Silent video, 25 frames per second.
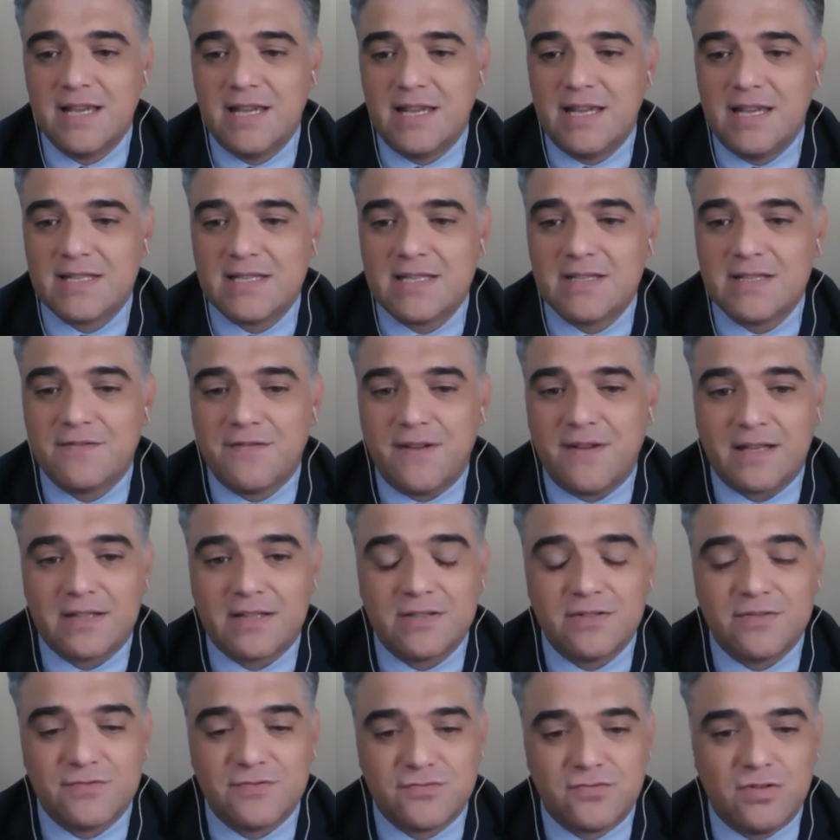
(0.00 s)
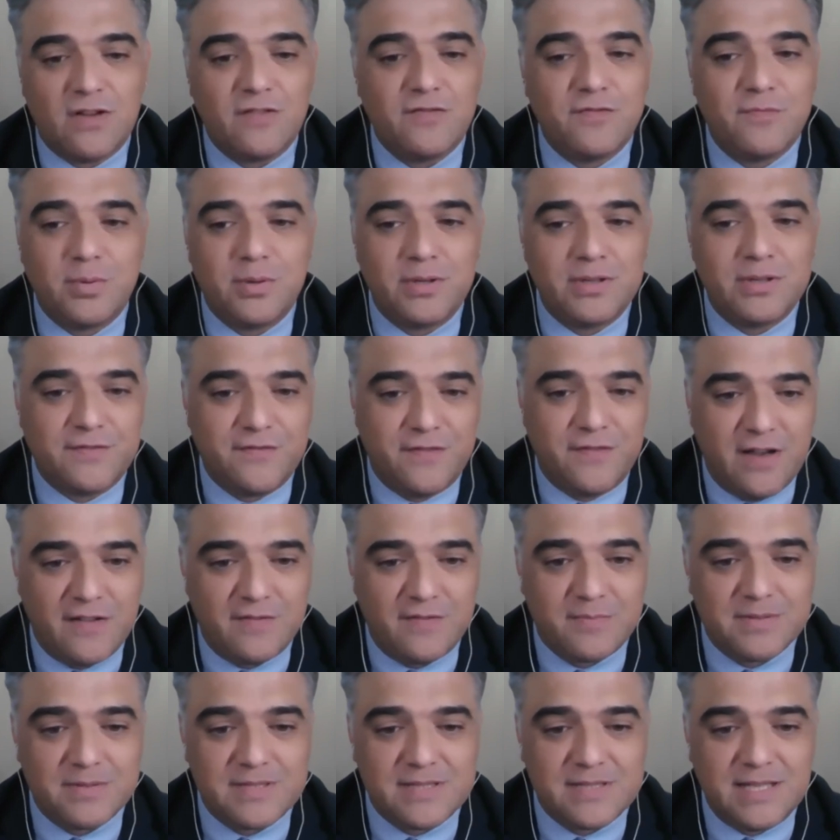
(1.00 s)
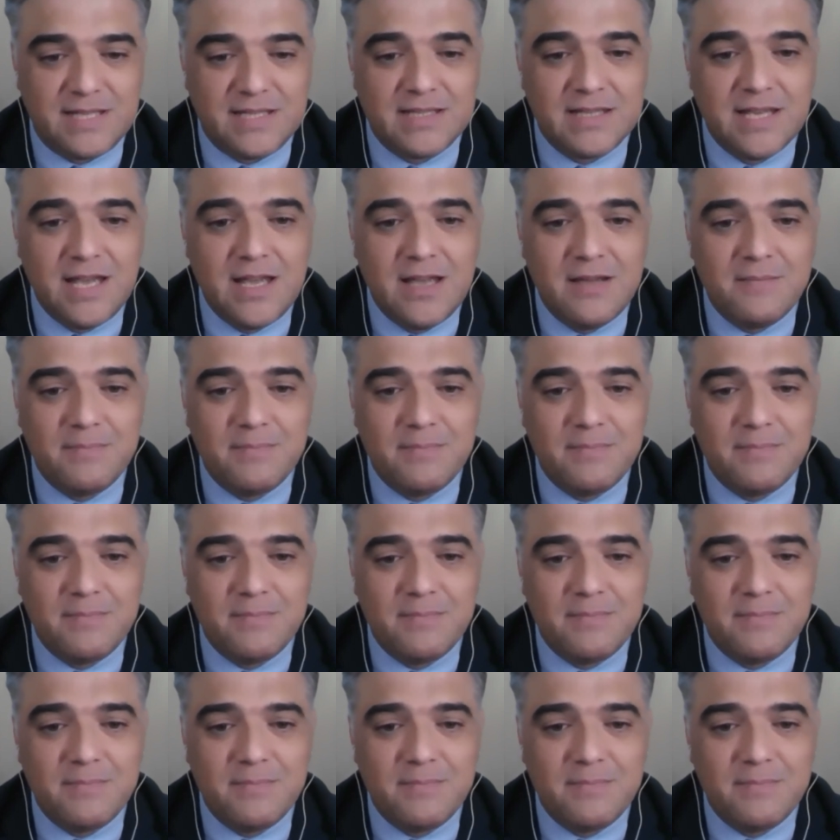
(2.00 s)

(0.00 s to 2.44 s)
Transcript: is in fact of 12.5%.